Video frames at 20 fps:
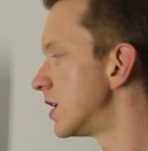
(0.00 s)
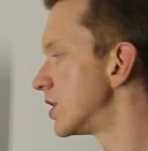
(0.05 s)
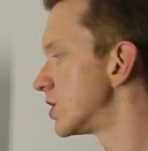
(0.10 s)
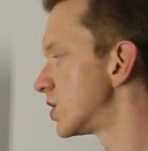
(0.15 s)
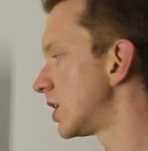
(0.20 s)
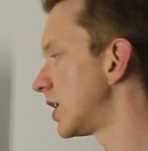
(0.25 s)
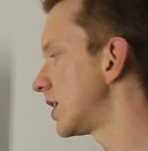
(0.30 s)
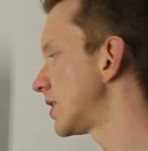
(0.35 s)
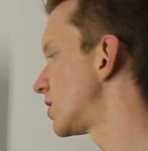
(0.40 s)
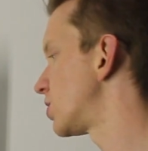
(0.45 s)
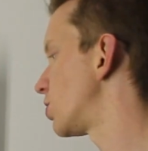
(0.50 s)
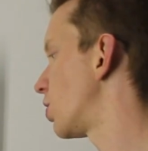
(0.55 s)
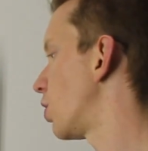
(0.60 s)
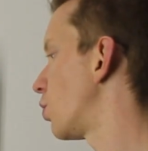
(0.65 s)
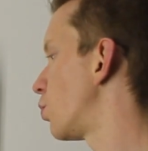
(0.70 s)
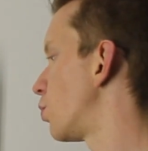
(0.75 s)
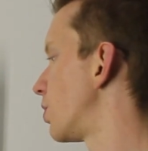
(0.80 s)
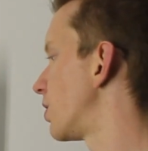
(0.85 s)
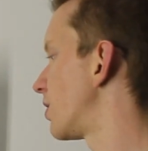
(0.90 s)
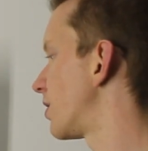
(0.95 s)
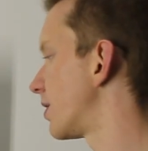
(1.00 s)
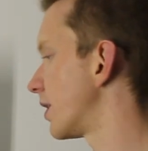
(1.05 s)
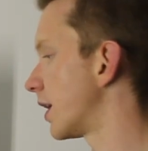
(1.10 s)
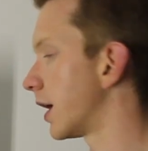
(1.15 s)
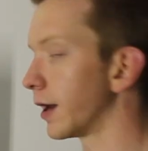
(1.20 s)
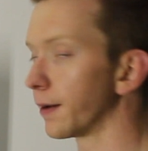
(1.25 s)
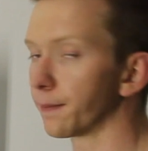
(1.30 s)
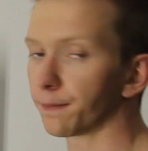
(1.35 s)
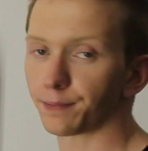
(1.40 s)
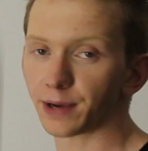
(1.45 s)
So let's start with
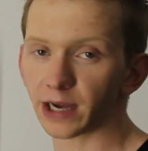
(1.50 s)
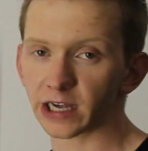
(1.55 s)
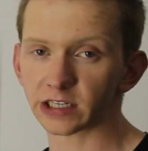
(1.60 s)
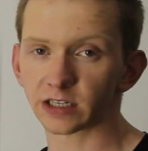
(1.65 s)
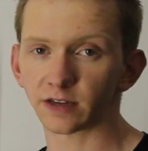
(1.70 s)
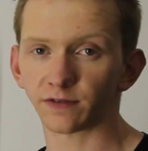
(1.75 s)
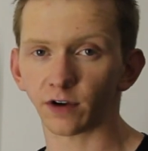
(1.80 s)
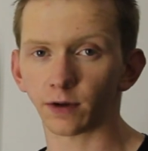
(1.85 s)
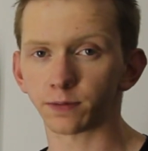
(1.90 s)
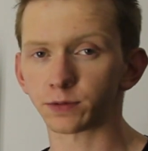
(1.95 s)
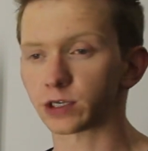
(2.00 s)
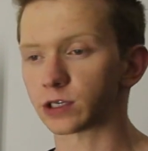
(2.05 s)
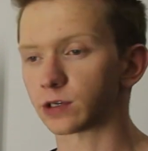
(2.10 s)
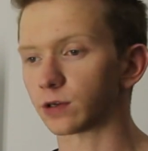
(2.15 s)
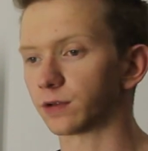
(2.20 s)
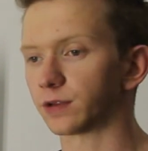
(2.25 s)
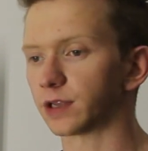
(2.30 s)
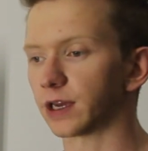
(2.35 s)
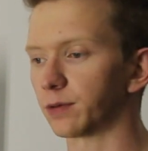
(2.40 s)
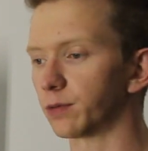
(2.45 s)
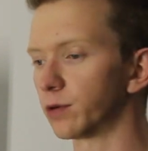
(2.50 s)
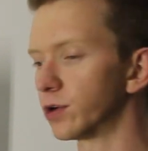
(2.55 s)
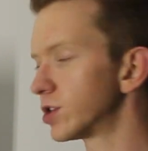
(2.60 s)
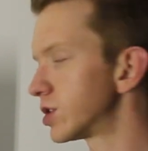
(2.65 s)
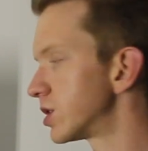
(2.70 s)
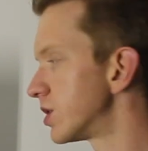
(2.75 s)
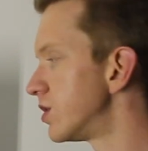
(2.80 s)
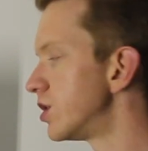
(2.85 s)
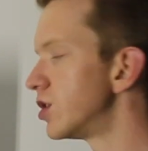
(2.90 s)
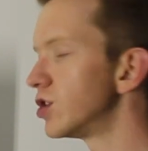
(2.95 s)
passive optical
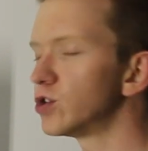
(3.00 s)
networks.